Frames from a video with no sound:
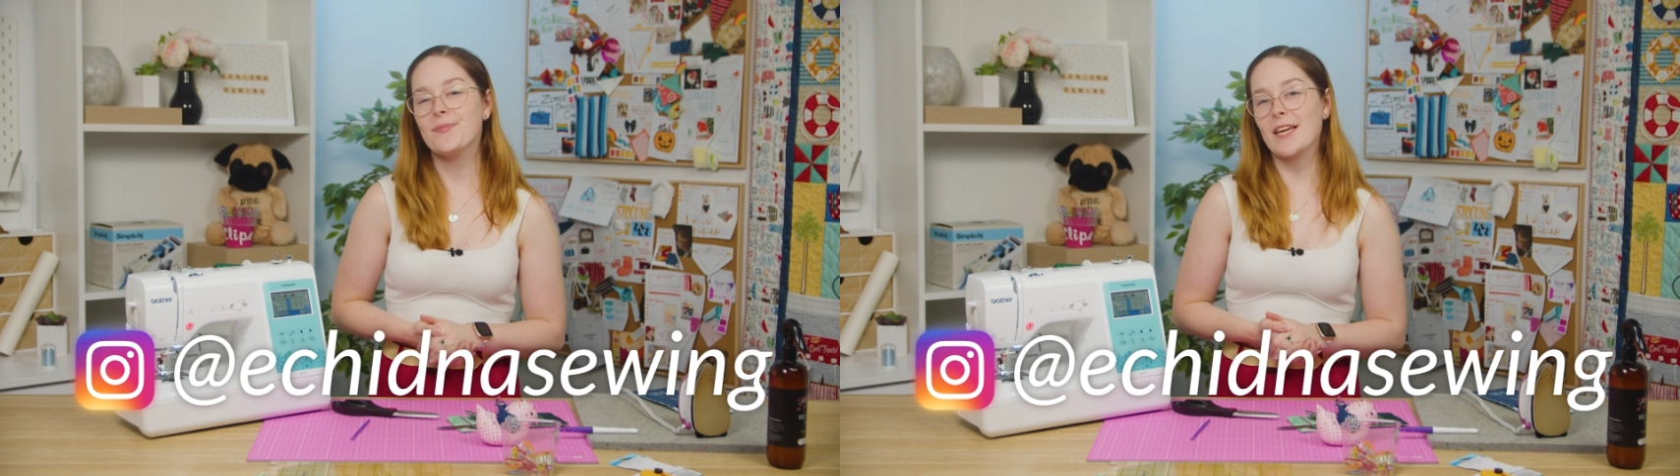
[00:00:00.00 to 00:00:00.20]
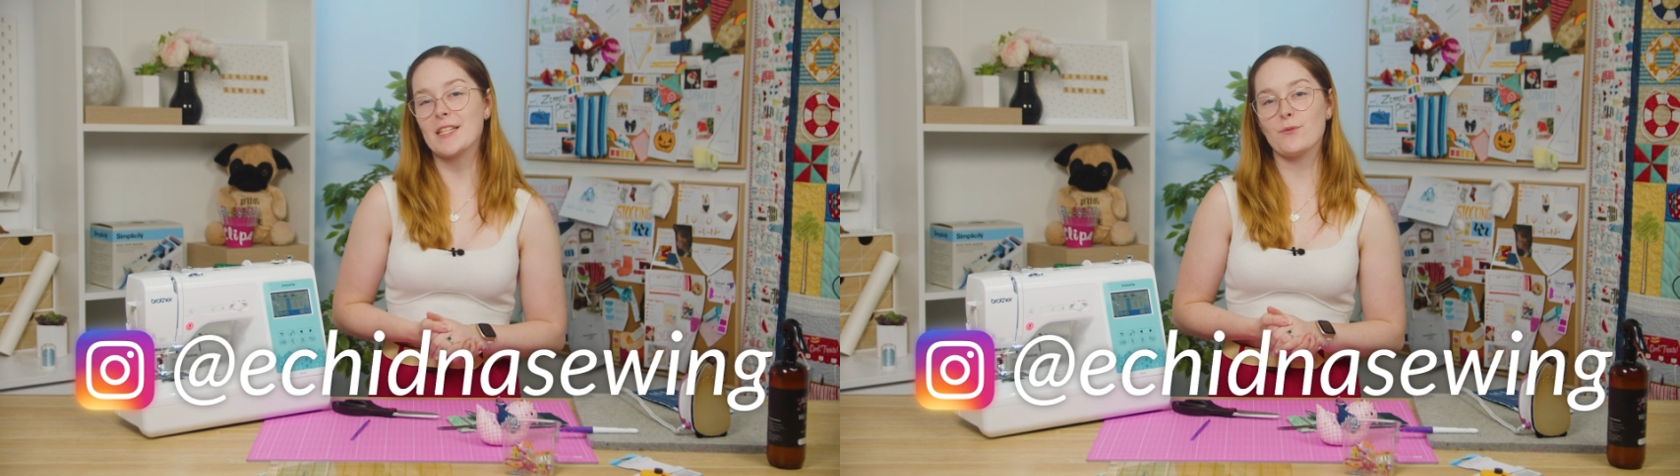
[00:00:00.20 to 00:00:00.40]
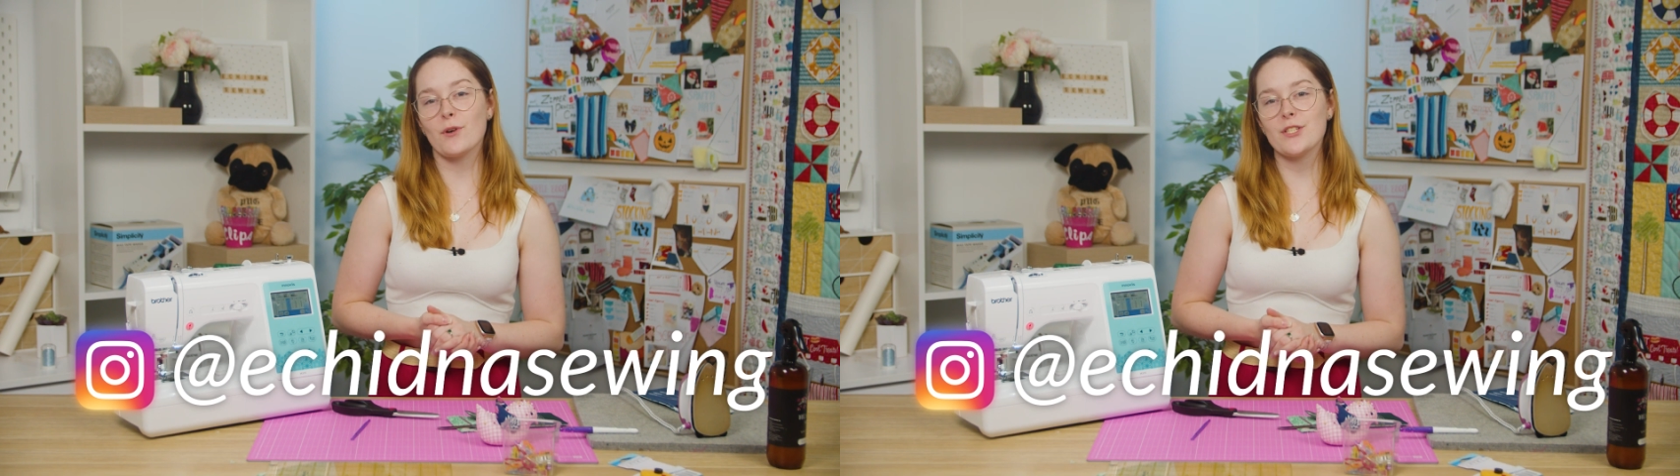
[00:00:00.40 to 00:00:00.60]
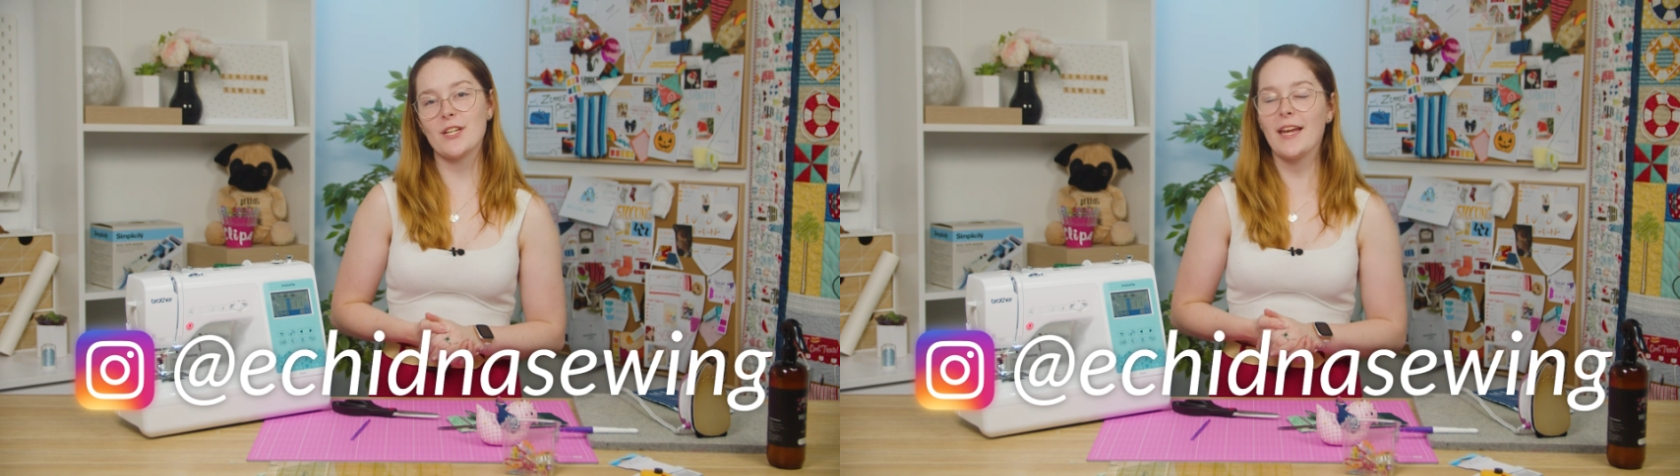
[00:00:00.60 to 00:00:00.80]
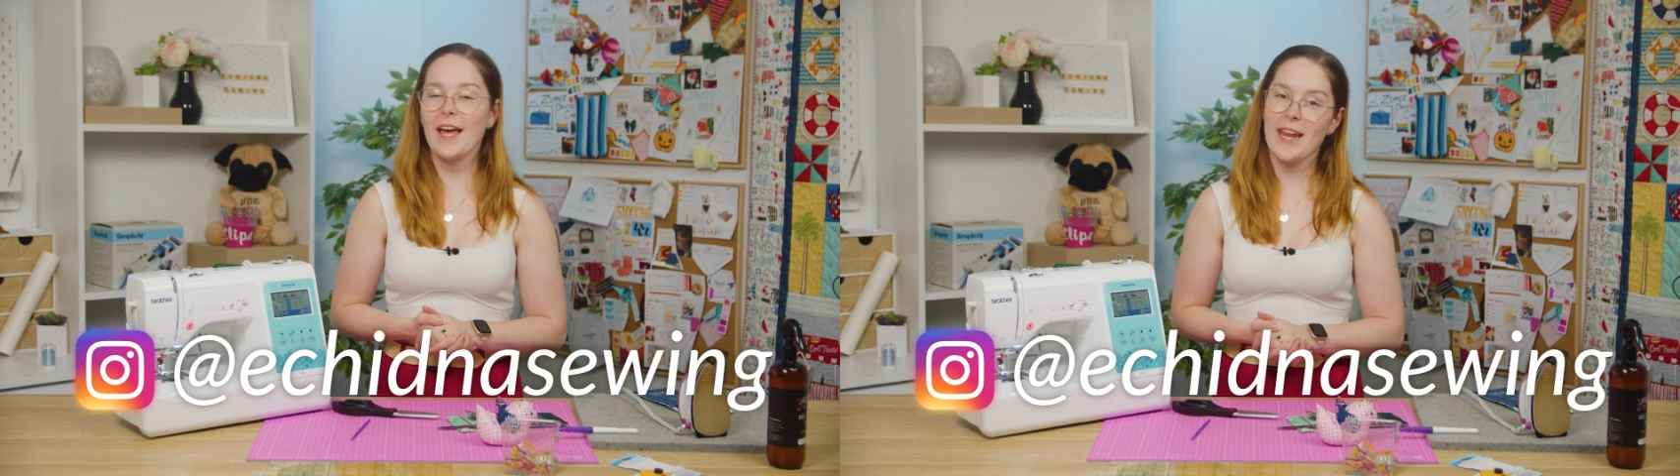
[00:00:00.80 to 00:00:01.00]
Thanks for
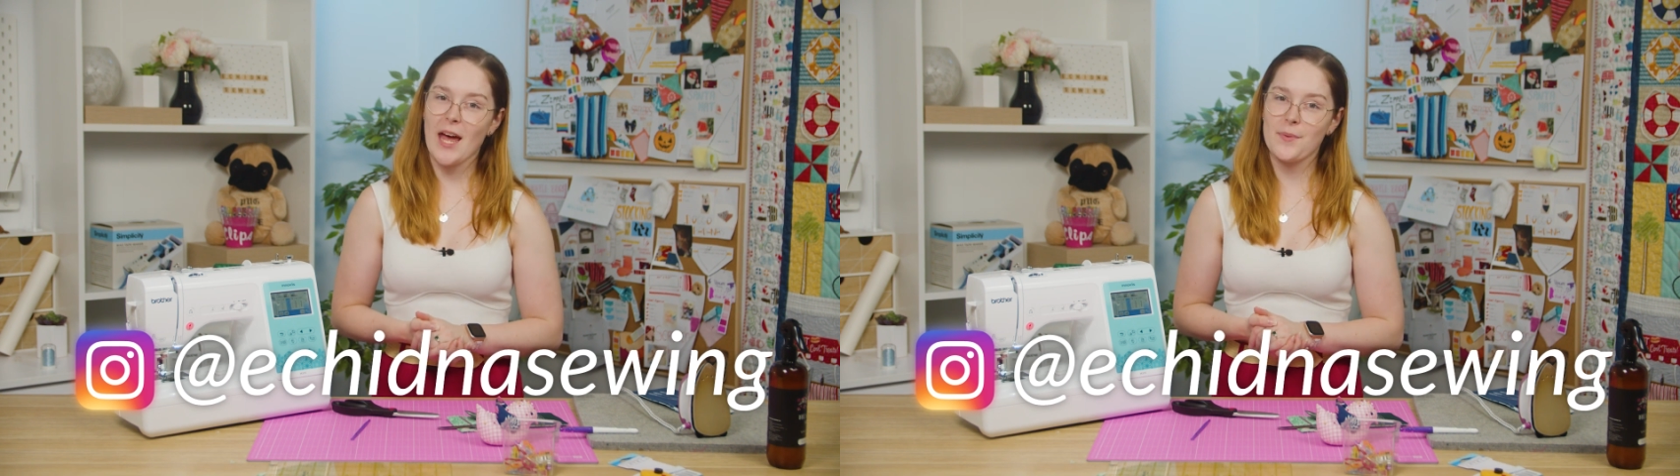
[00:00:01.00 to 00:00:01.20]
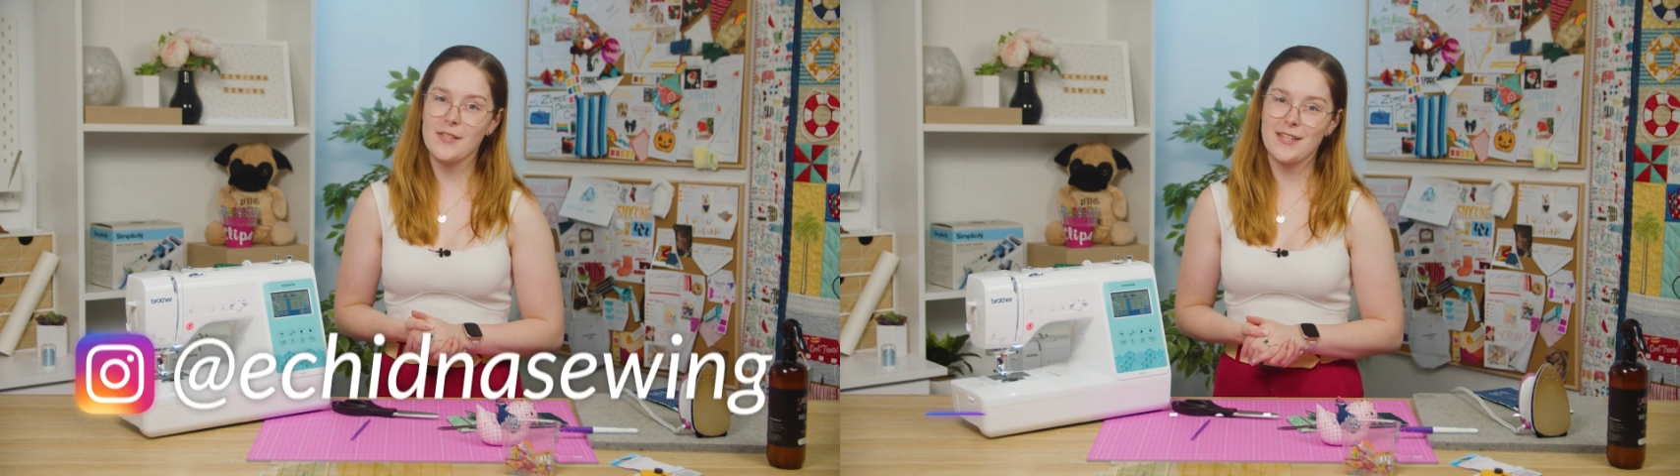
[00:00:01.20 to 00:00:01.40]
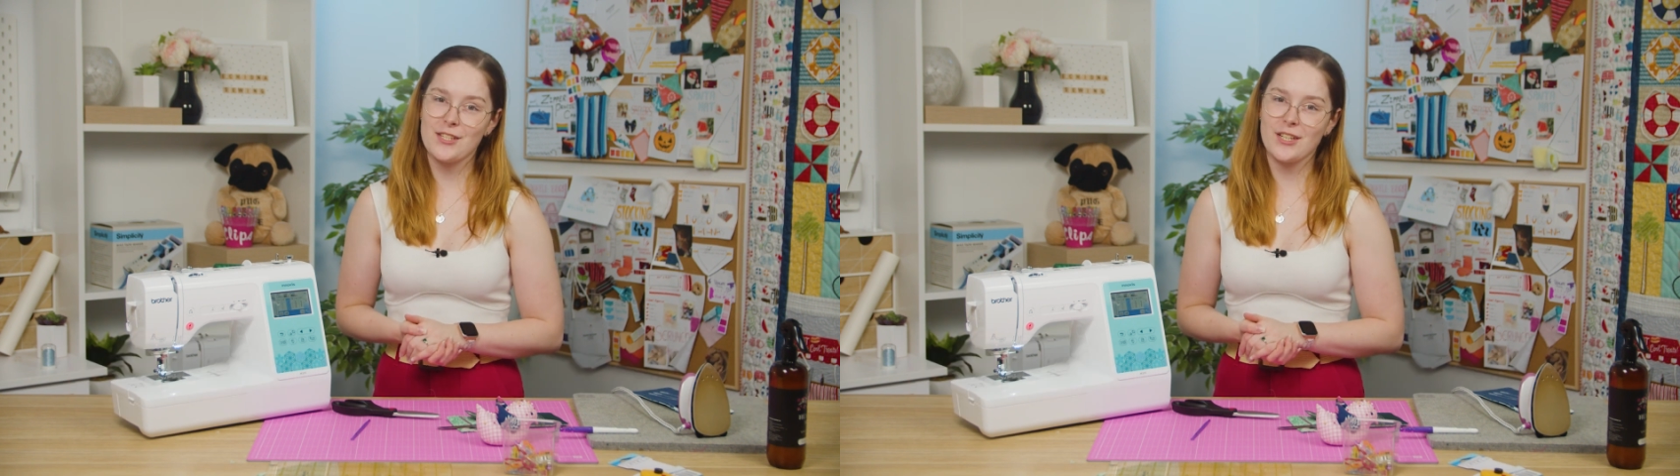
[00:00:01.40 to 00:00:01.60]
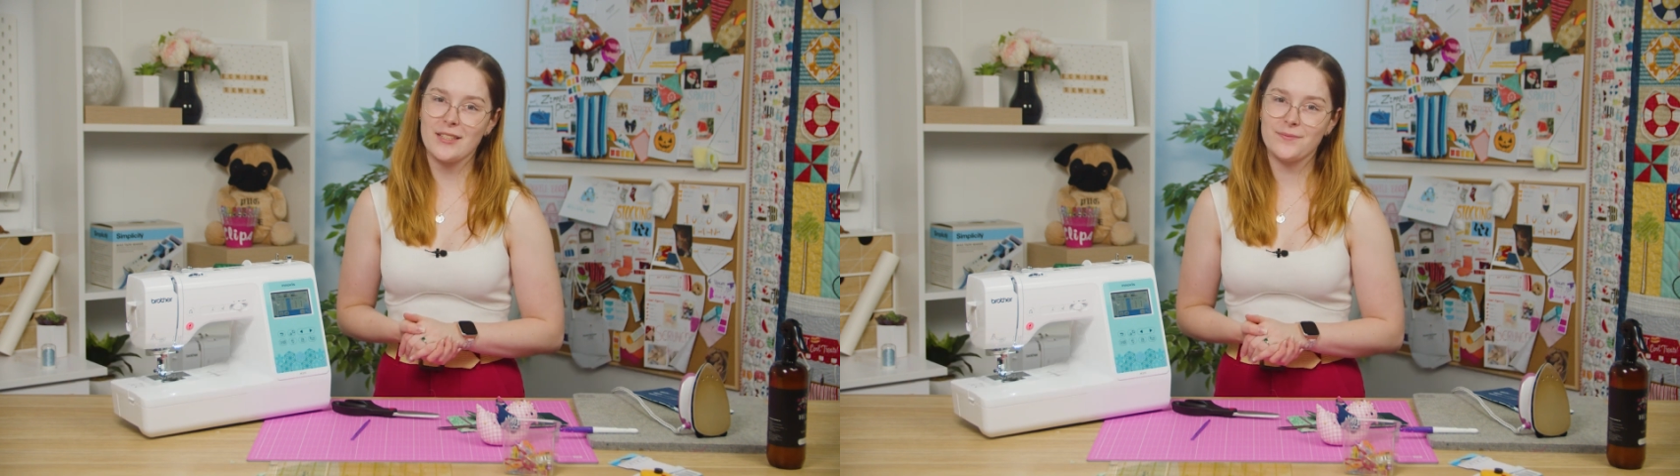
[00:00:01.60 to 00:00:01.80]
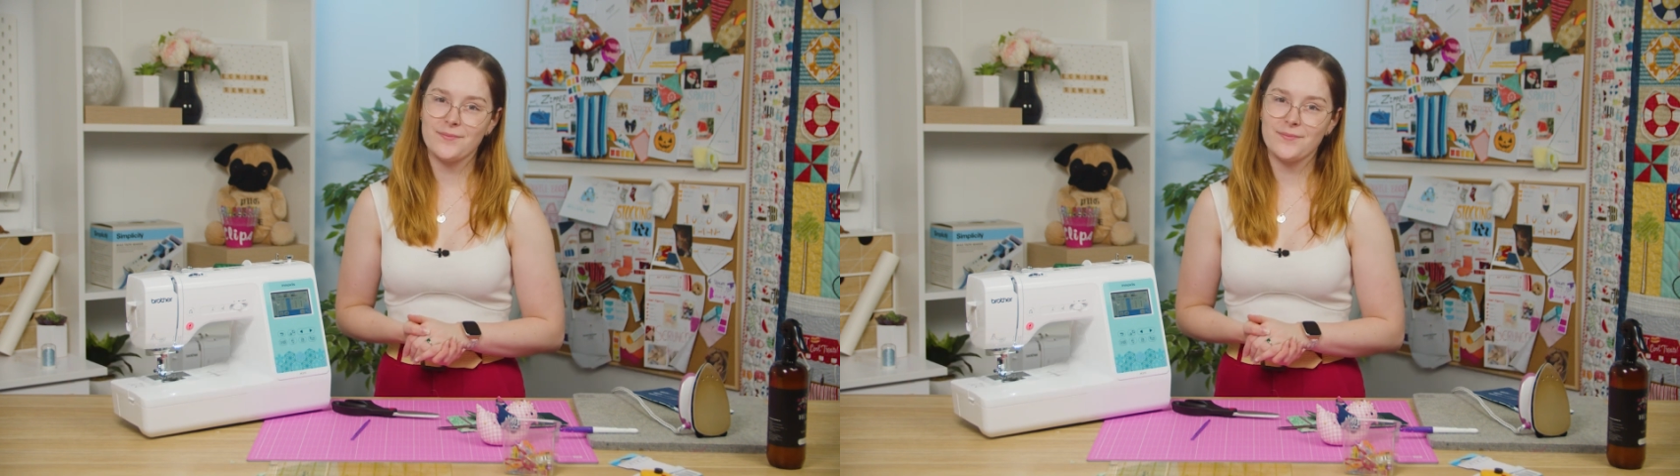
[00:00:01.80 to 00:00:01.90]
watching and happy stitching.